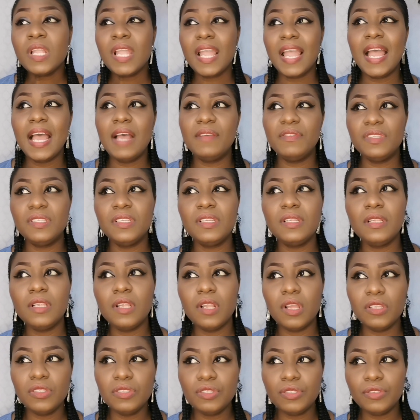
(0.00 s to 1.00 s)
I have seen
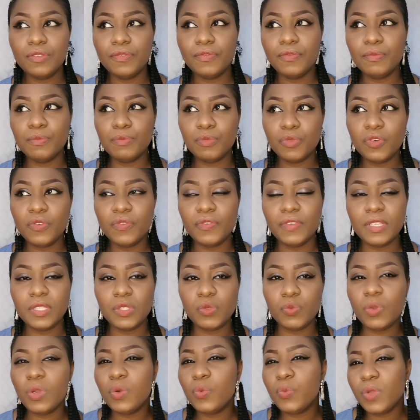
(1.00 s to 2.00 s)
lots of
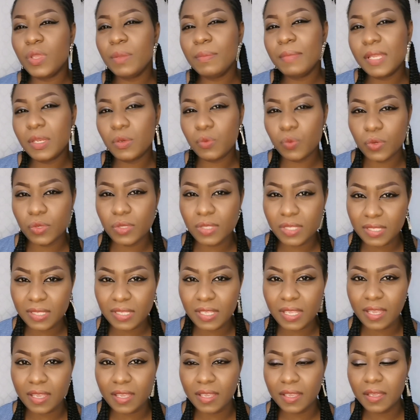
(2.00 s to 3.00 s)
movies where women would
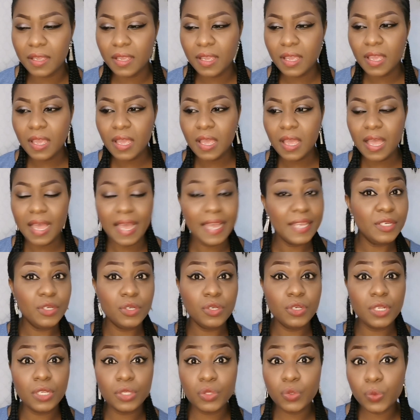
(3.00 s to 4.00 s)
say, I
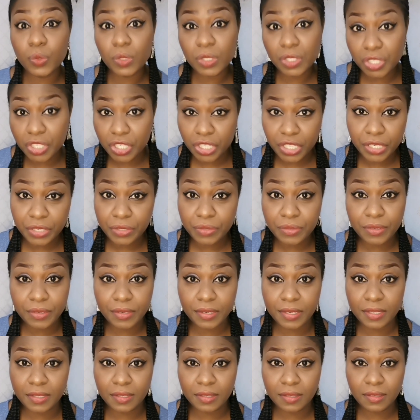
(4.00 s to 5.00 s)
do not want
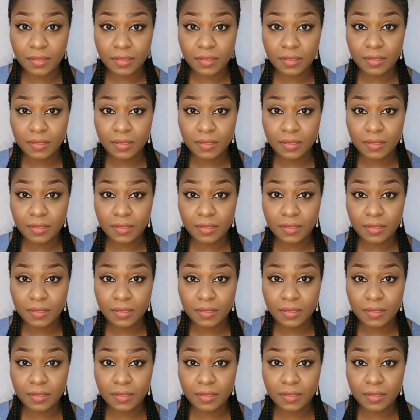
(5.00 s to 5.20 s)
children,